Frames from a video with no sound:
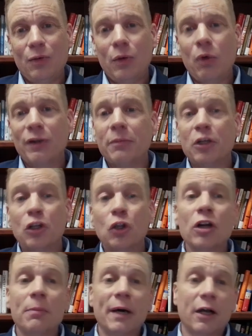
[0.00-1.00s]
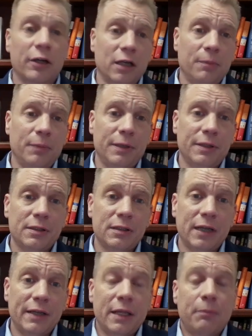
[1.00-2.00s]
We want them to learn about our companies
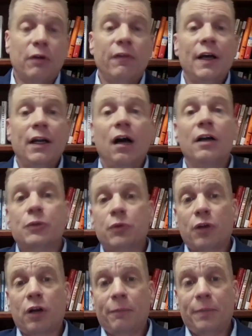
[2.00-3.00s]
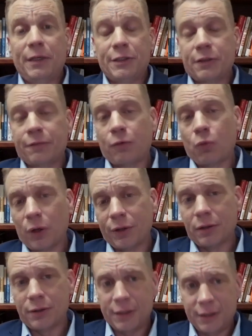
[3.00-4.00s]
and then provide us with RFPs for what
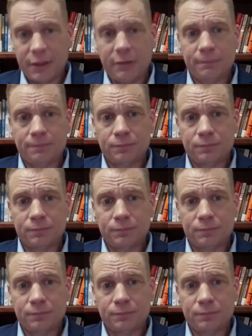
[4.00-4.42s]
they're seeking.